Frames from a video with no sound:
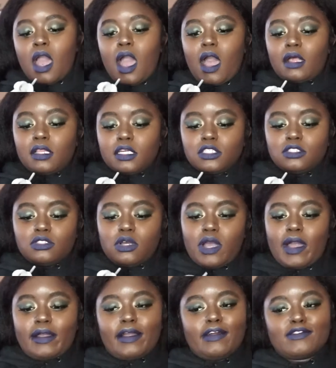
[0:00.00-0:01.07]
I'll let you know
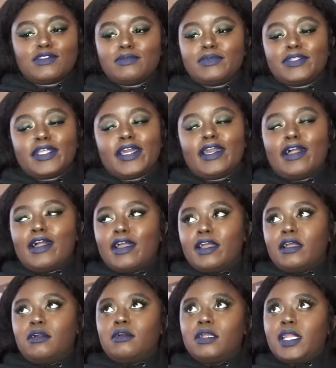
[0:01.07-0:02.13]
how comfortable they
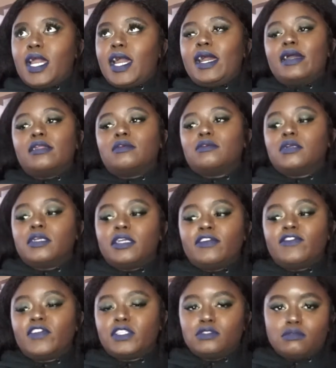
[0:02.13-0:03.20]
are or not, or
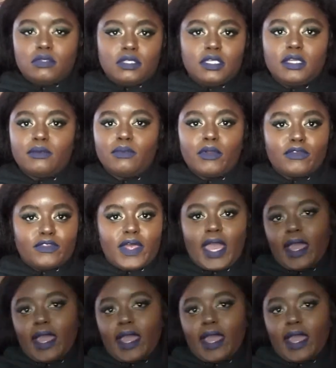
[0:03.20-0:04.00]
if it's really worth the